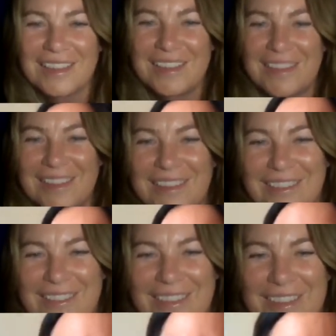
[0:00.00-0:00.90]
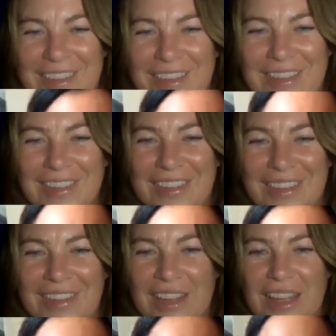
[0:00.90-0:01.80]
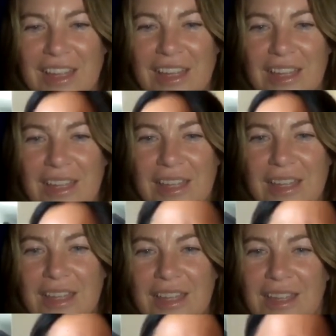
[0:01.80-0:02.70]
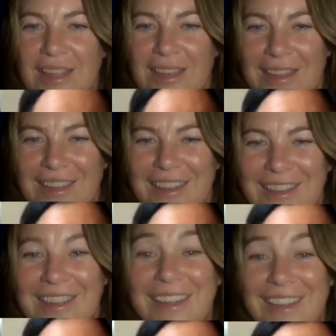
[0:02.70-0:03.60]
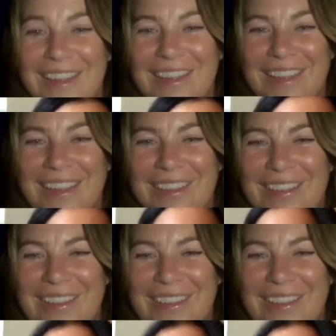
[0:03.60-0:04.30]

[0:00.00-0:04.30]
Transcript: [no speech]